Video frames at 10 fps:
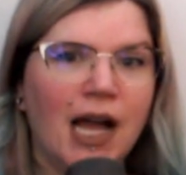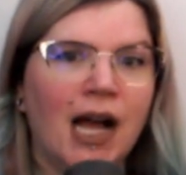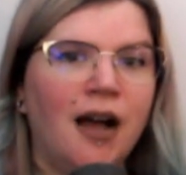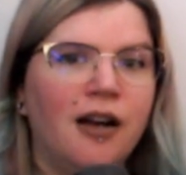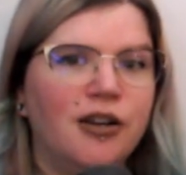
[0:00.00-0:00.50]

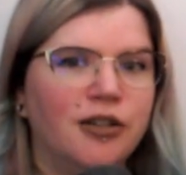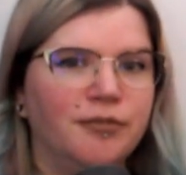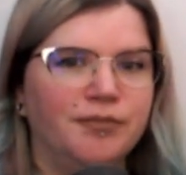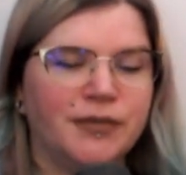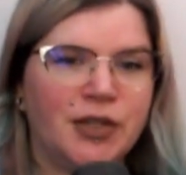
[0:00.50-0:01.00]

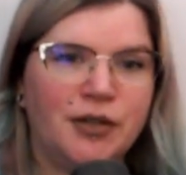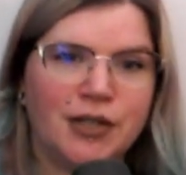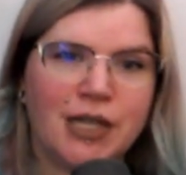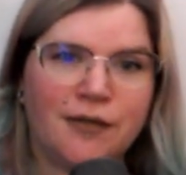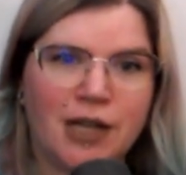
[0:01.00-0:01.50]
So you
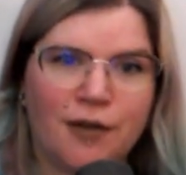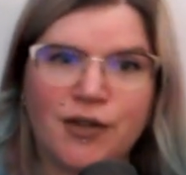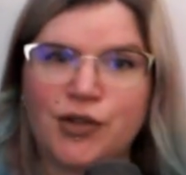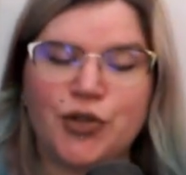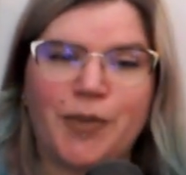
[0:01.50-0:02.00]
just have to have
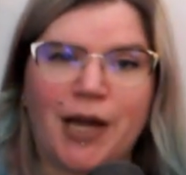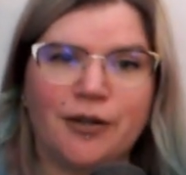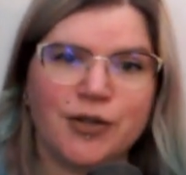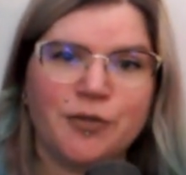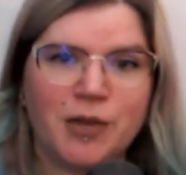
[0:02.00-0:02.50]
the two
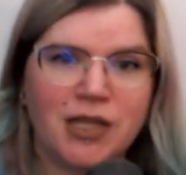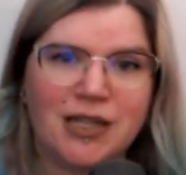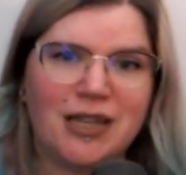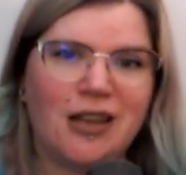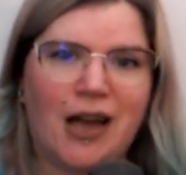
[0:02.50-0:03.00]
patterns open,
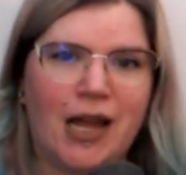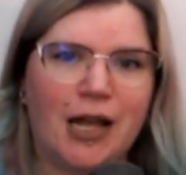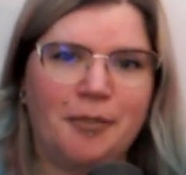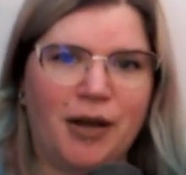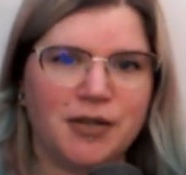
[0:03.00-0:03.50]
and then you kind
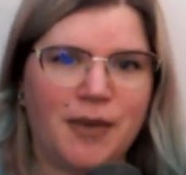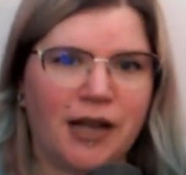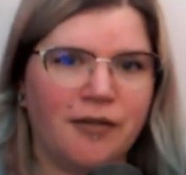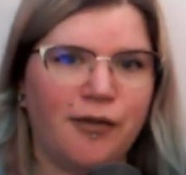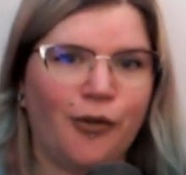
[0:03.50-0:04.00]
of bounce
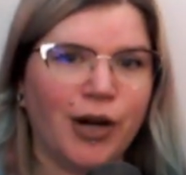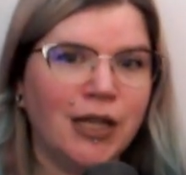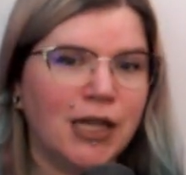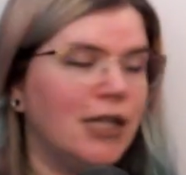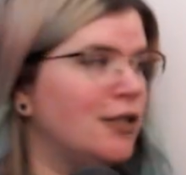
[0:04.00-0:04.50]
back and
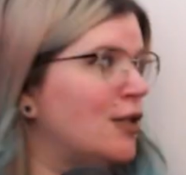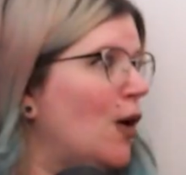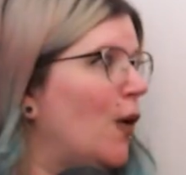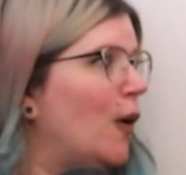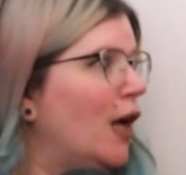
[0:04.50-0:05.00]
forth. So